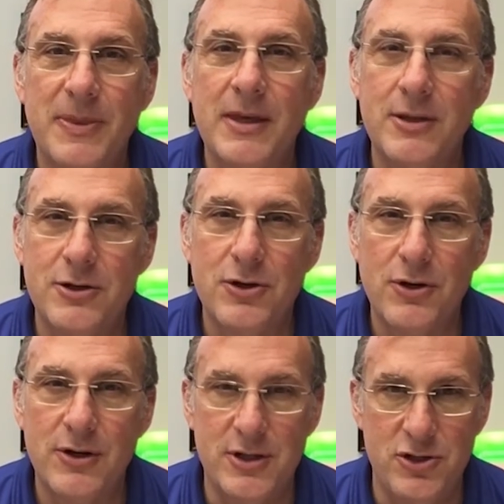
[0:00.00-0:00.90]

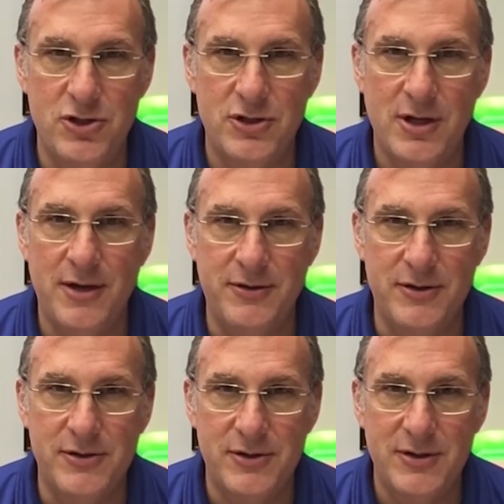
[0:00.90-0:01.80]
encourage
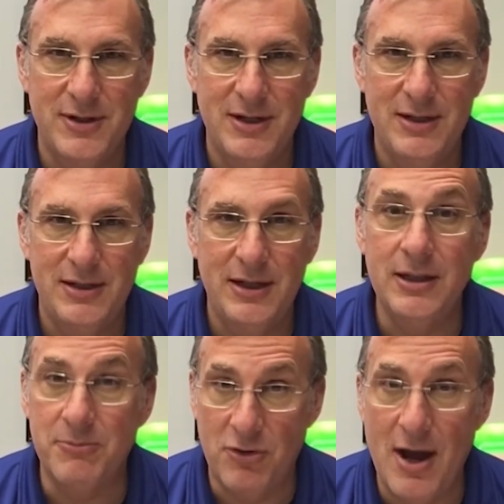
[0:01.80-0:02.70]
others
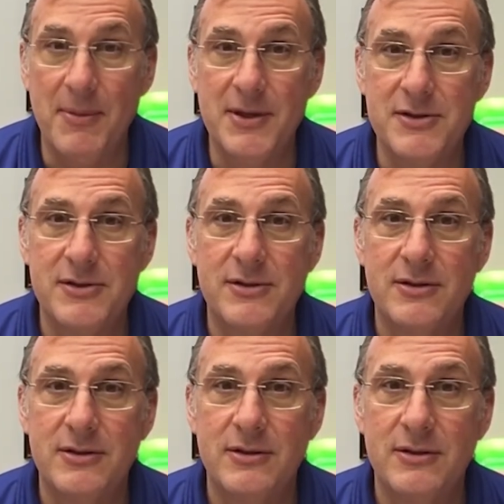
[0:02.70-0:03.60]
in the promise
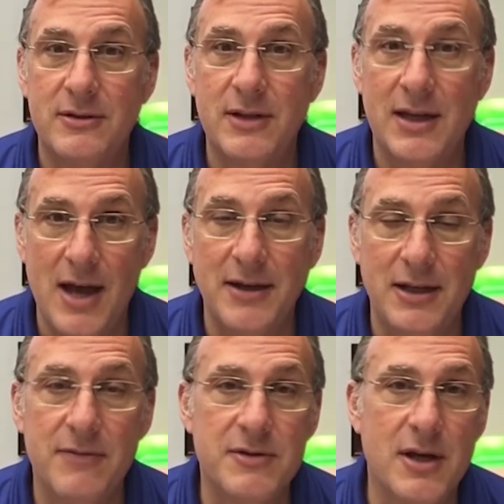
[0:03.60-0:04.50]
that God gives